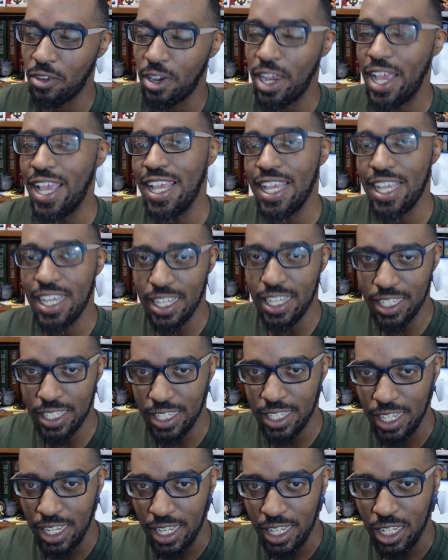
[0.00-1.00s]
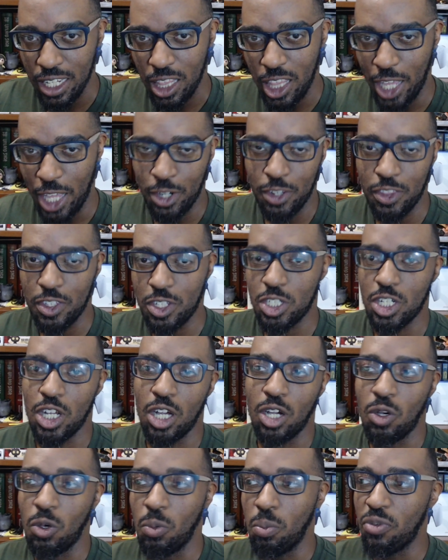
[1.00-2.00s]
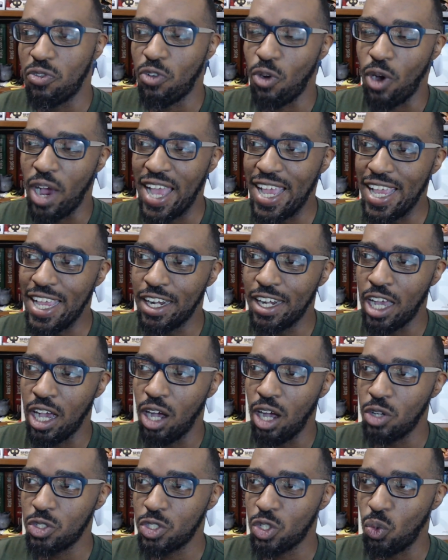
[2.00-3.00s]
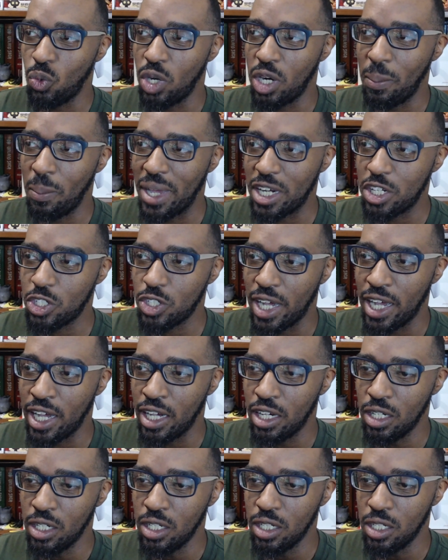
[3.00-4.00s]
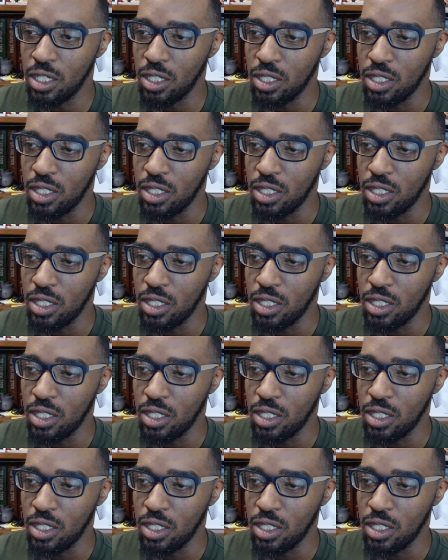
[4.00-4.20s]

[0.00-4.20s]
And later in the show, before I end, I also want to make sure I uh,